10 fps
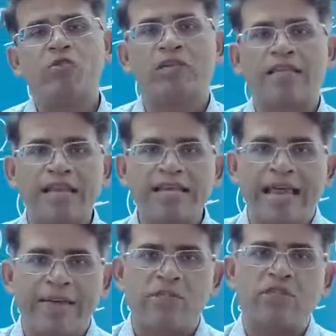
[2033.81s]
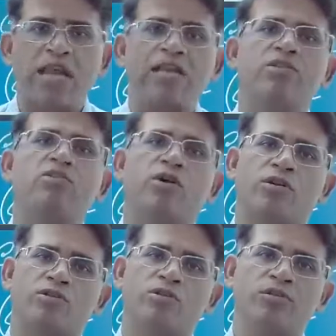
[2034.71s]
through the Telegram channels
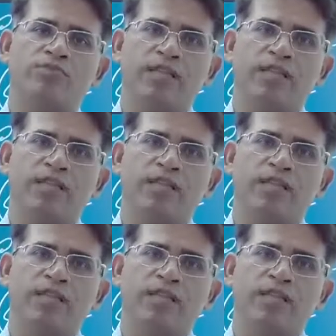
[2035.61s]
also.